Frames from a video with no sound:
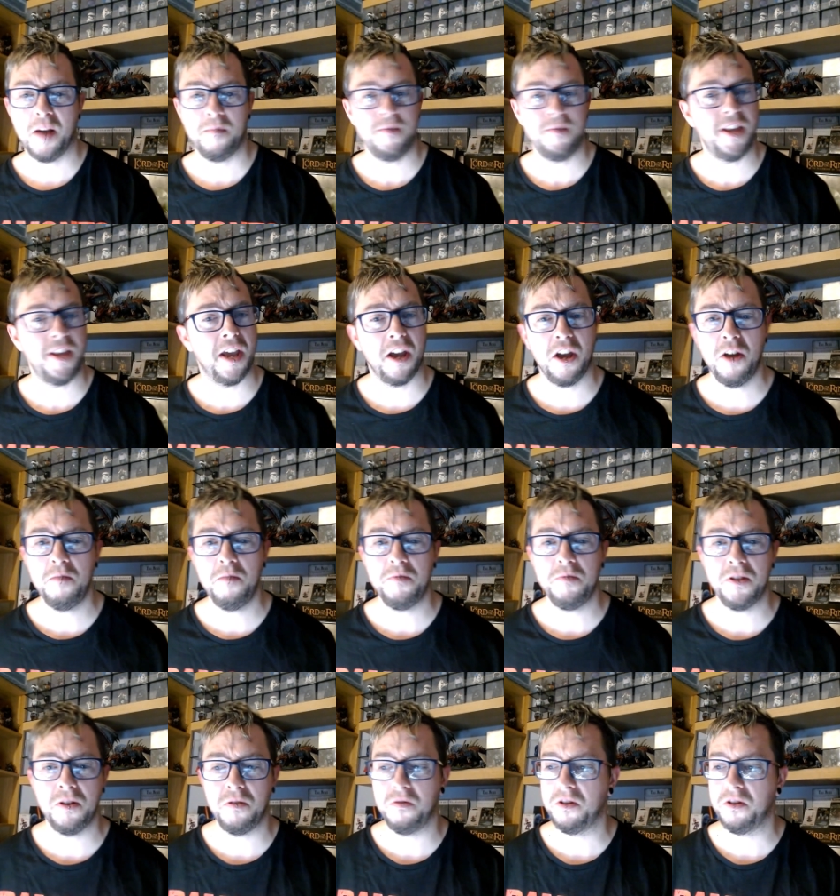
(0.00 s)
yeah, I hope
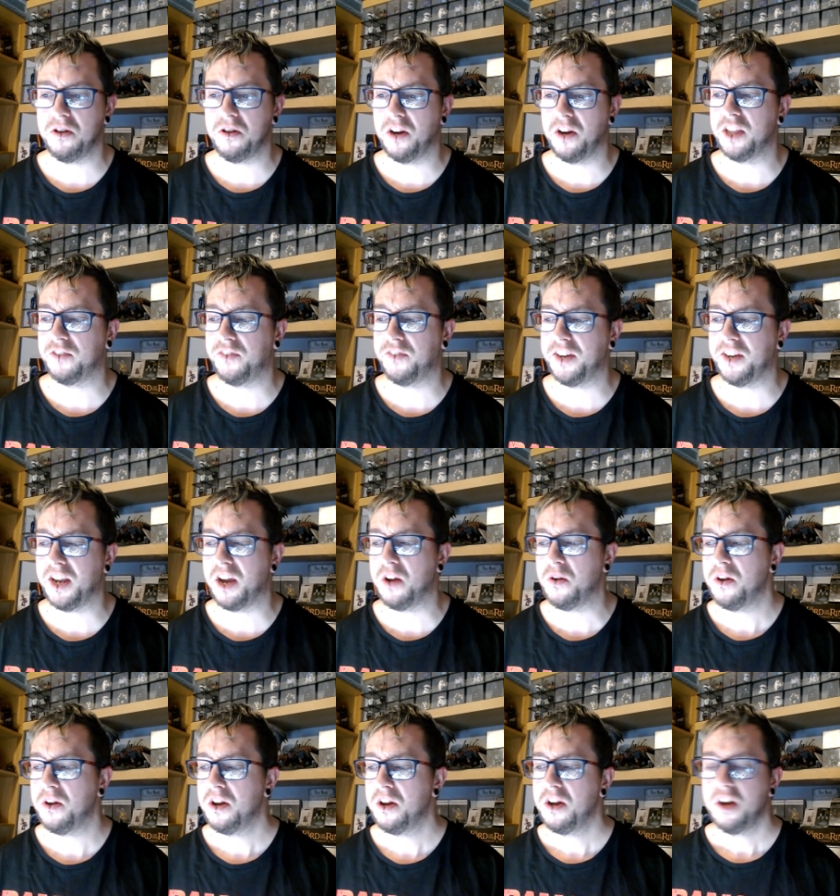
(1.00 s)
you like this
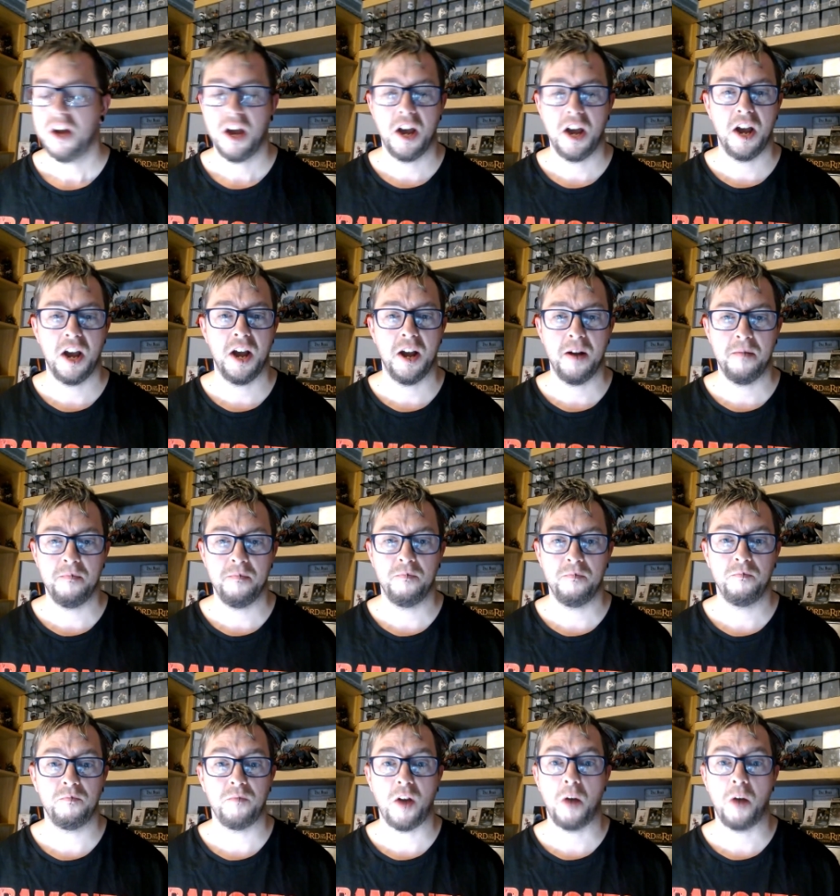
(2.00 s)
video.
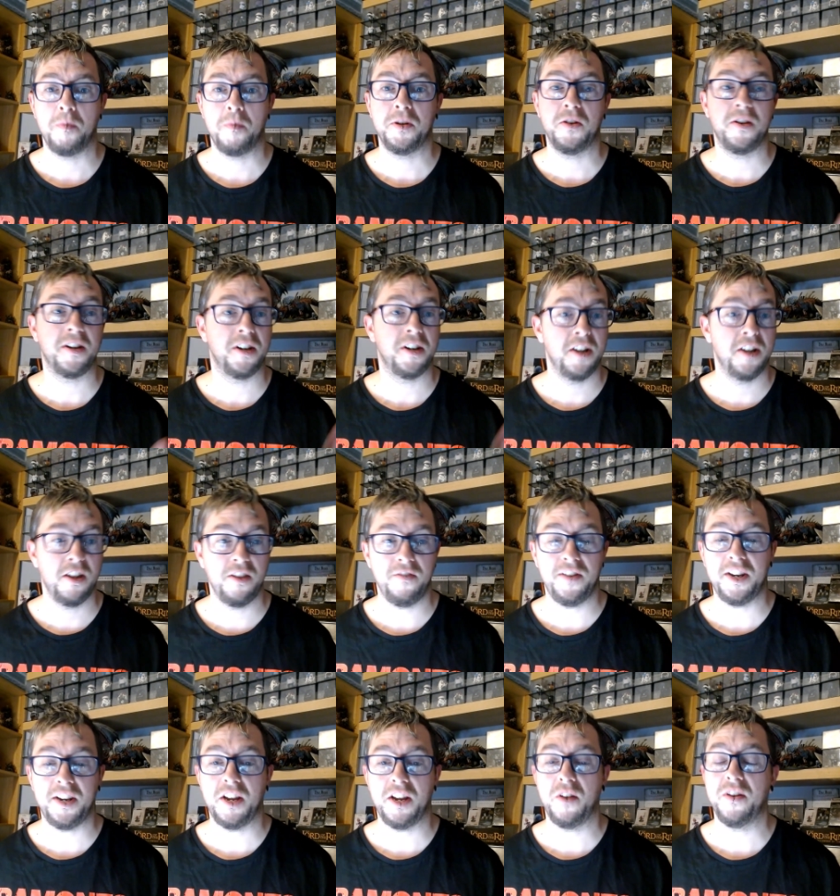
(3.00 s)
I'll be doing another
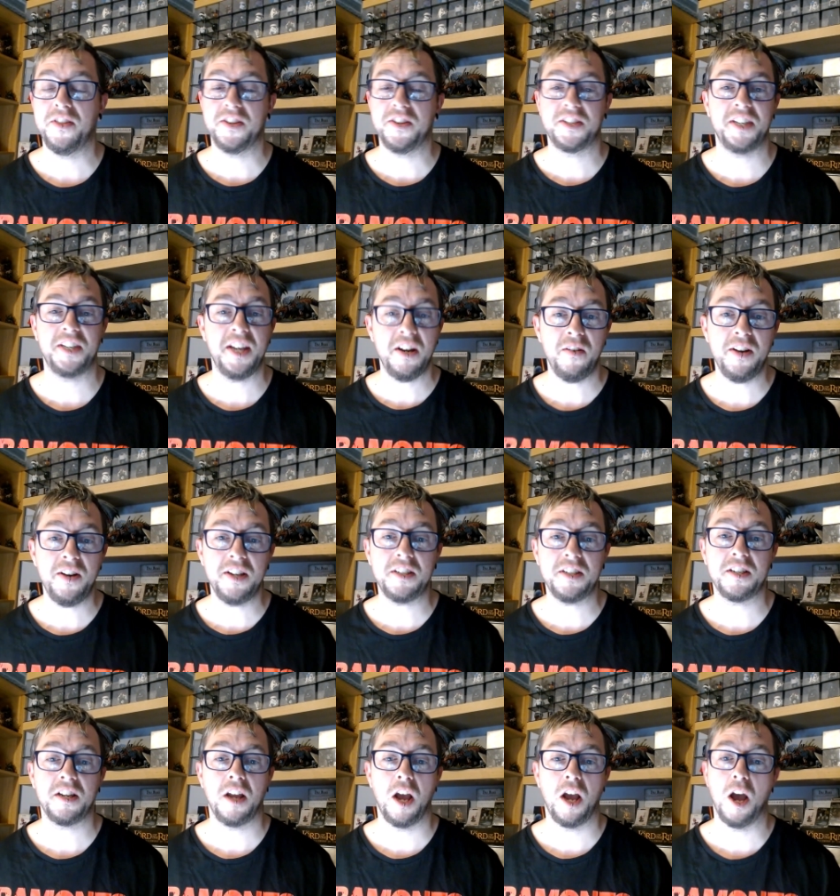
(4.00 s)
video in the series.